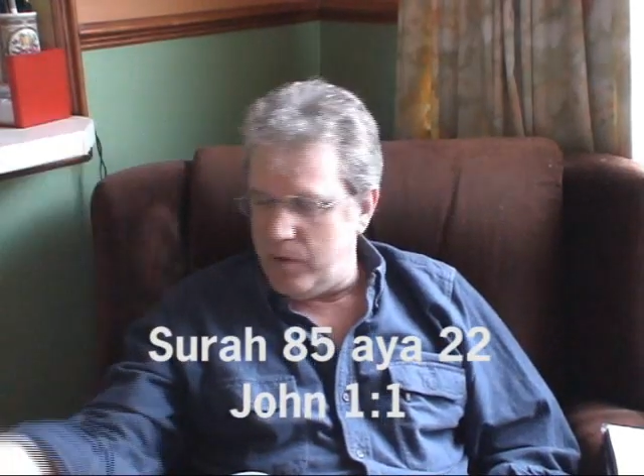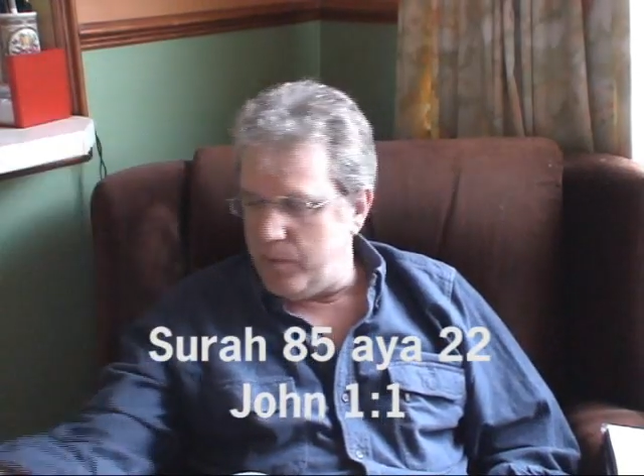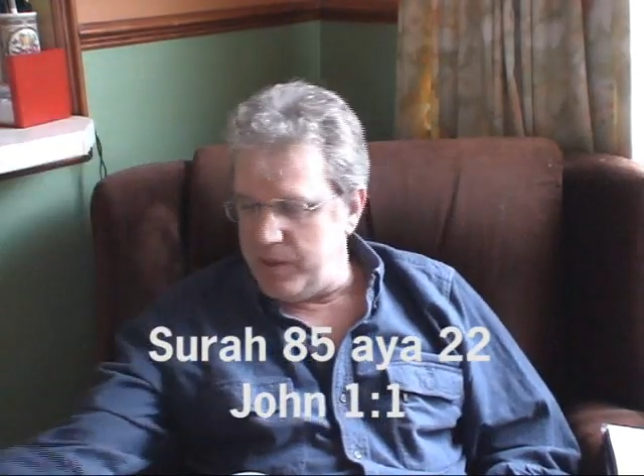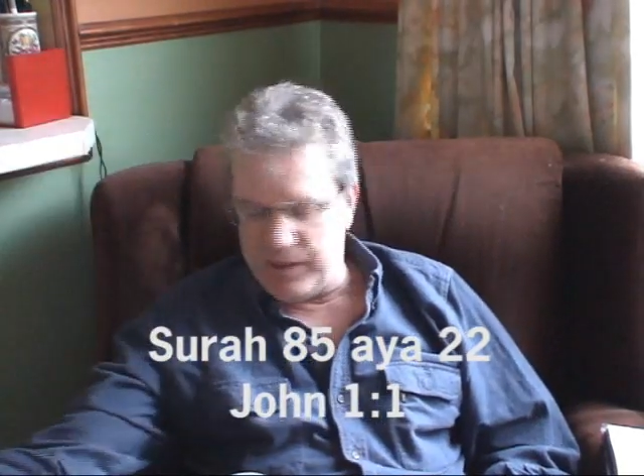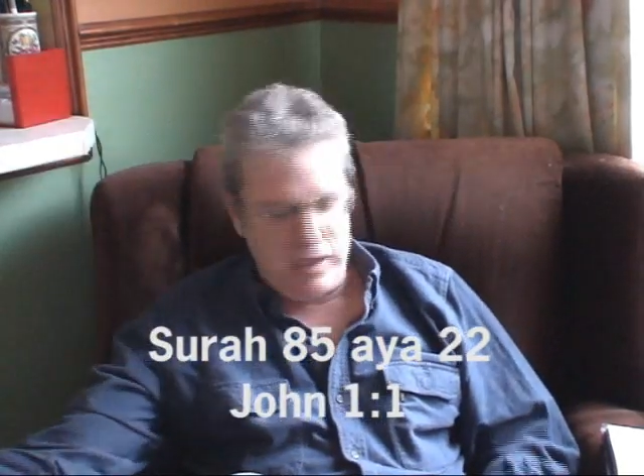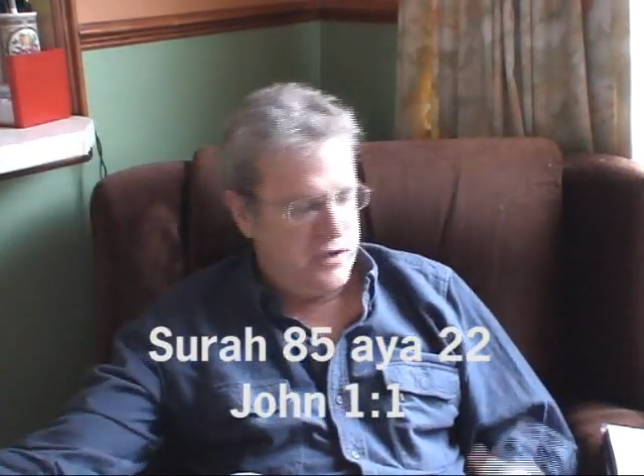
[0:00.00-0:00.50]

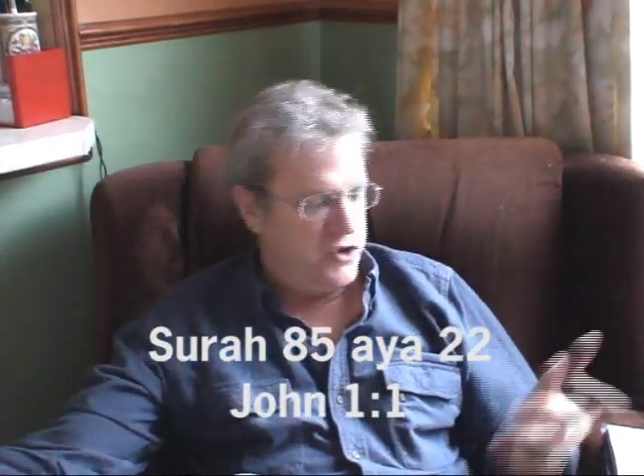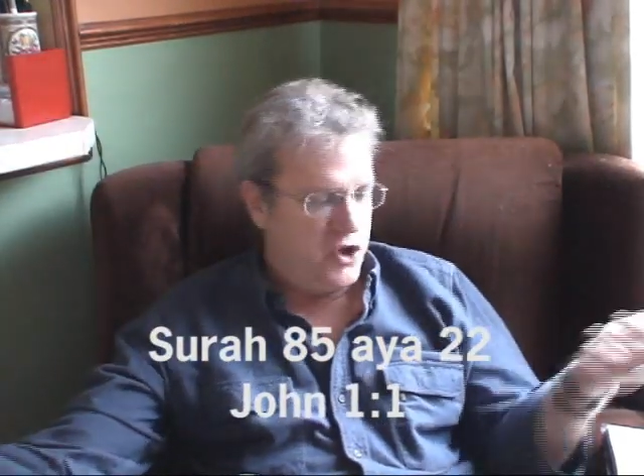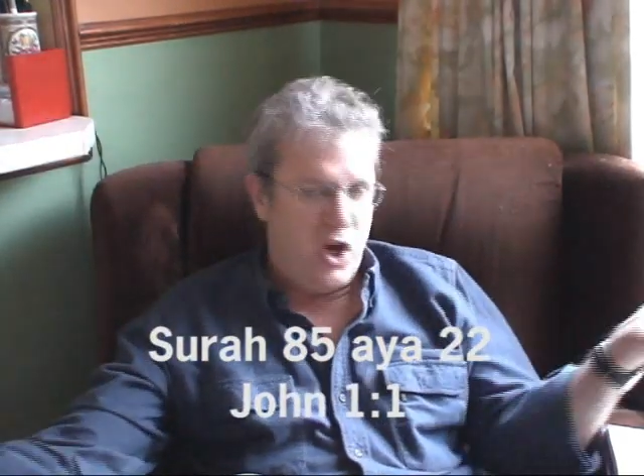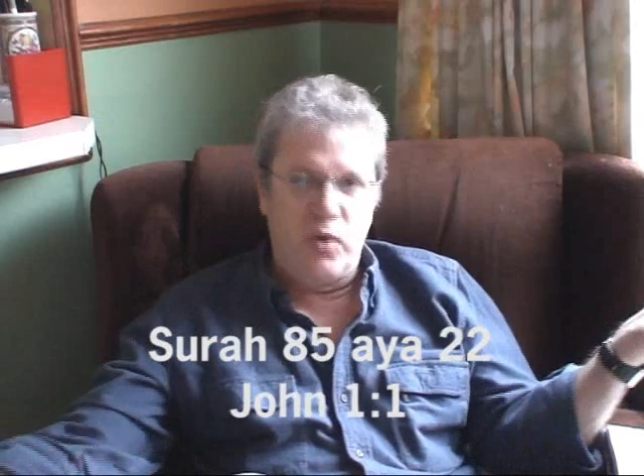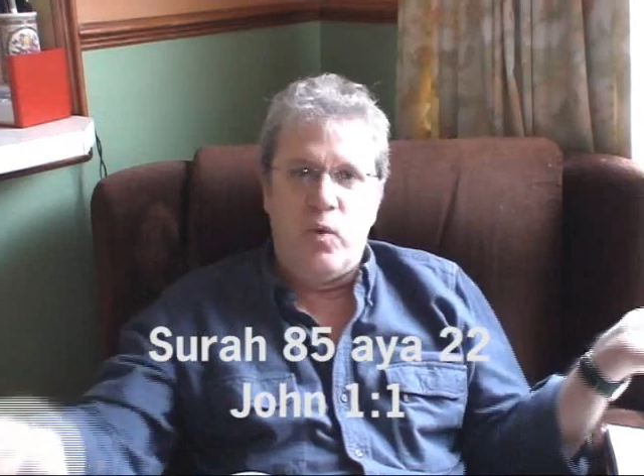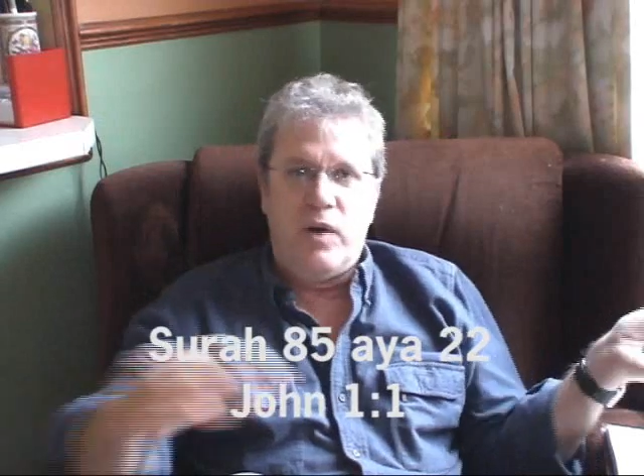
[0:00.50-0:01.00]
Well, we see in
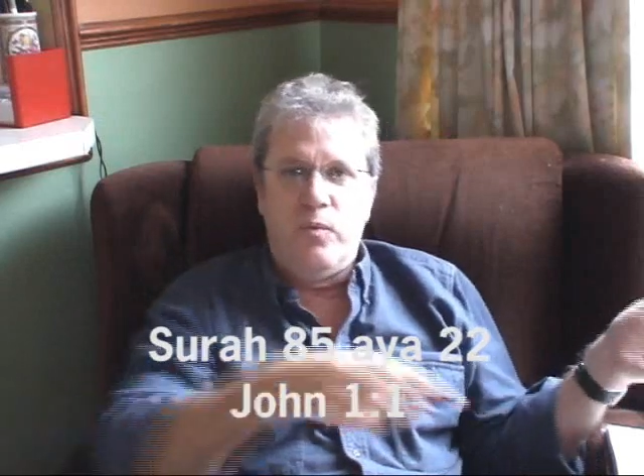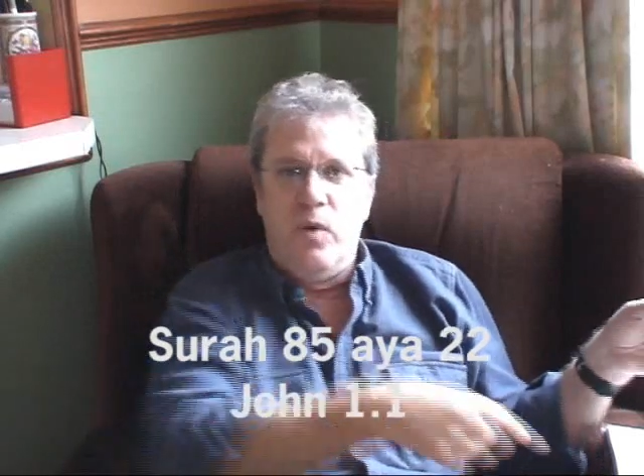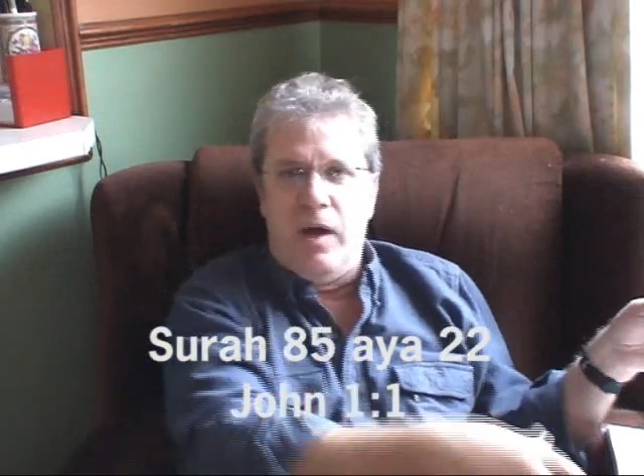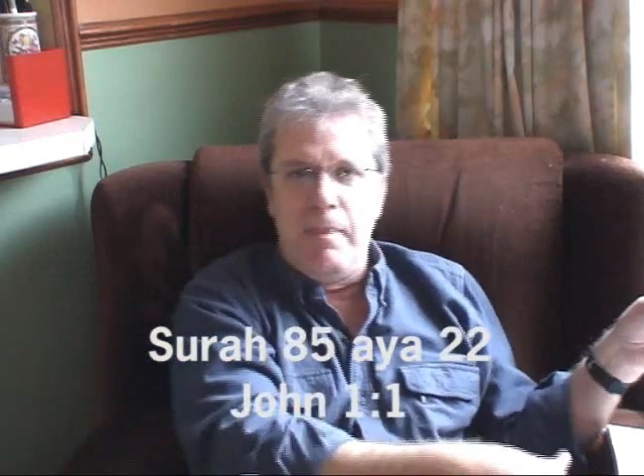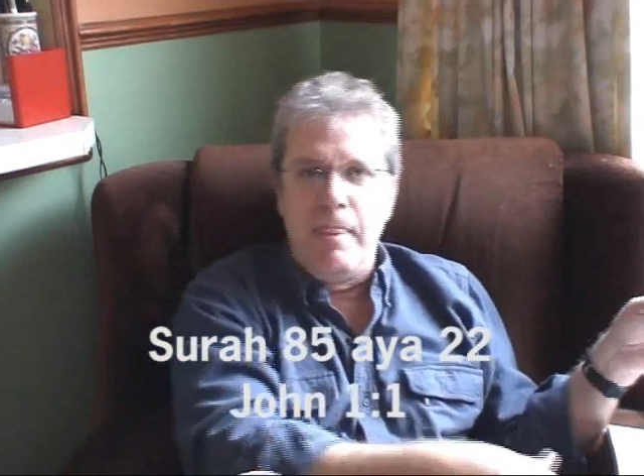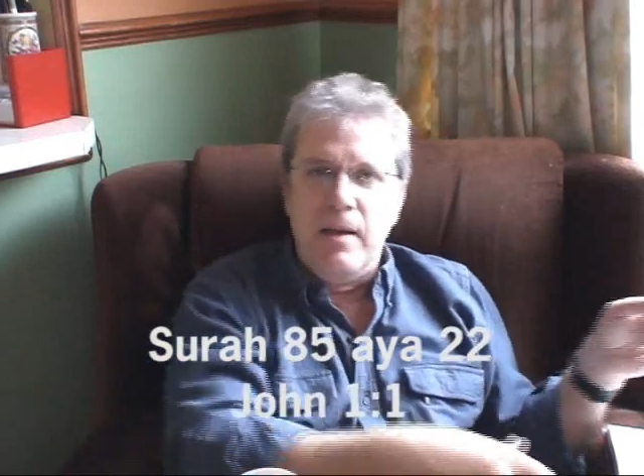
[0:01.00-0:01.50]
John
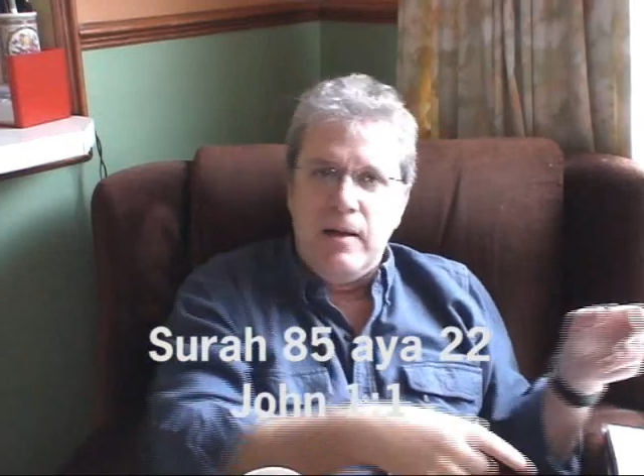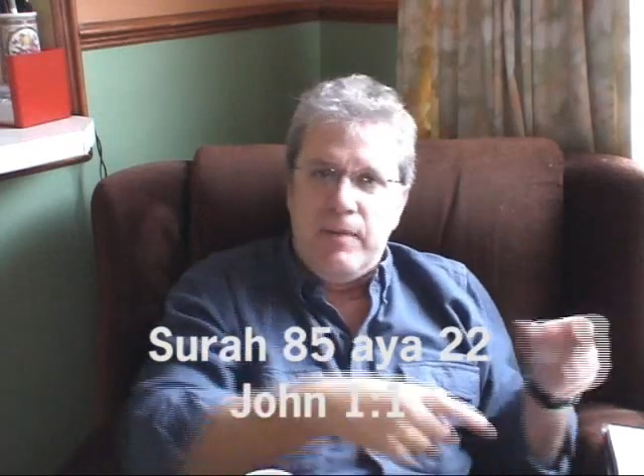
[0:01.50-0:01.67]
1:1